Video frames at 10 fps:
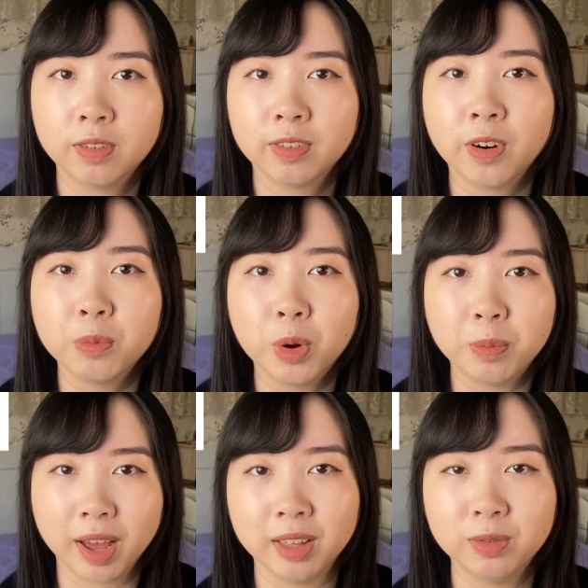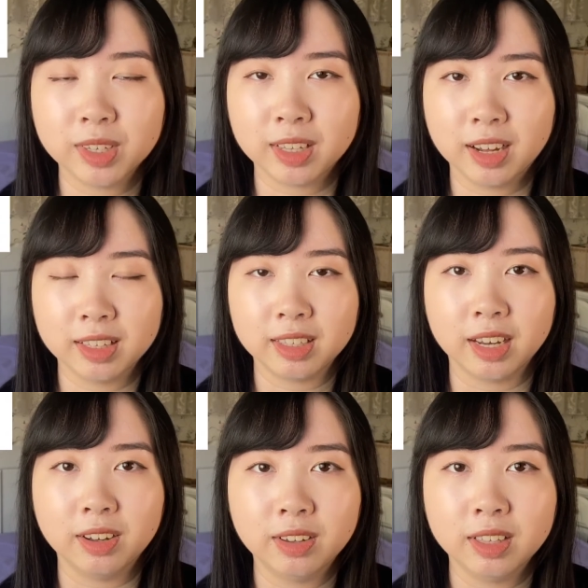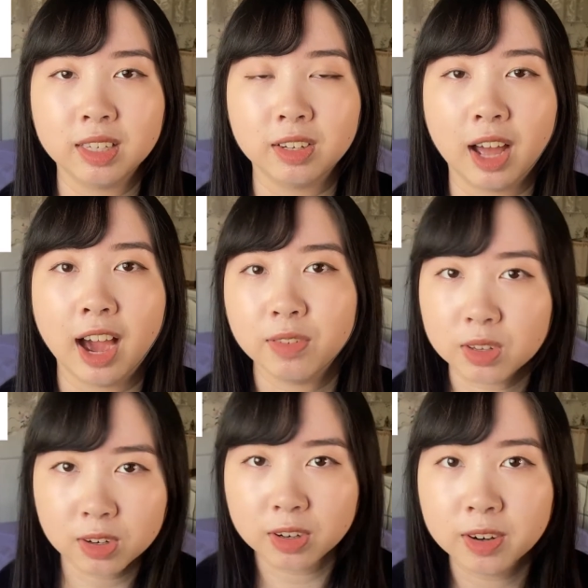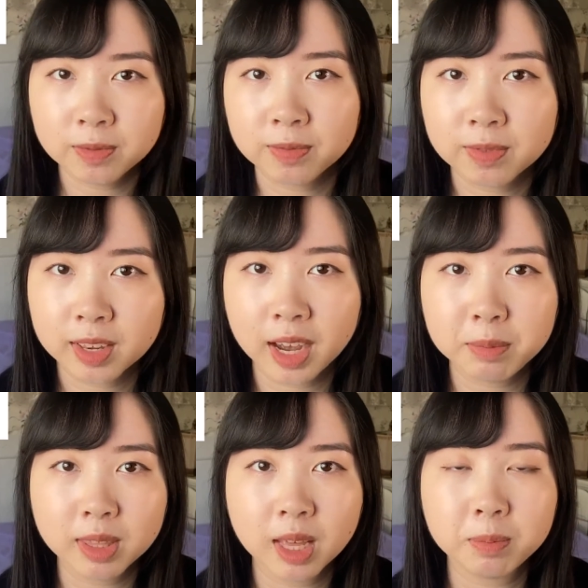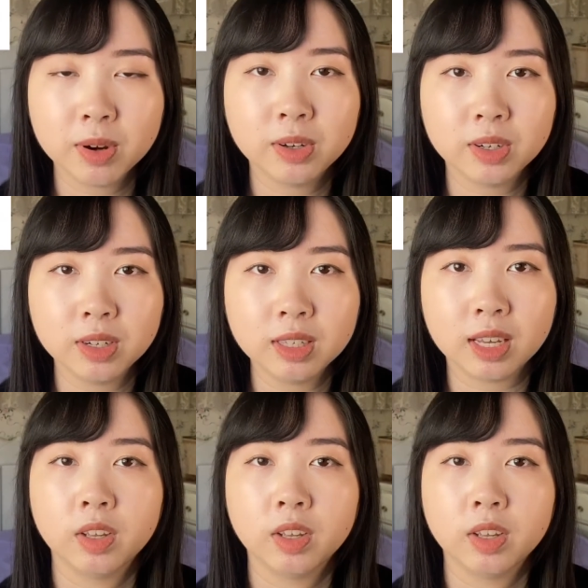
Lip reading: from Roman was not on sale until after I made that purchase.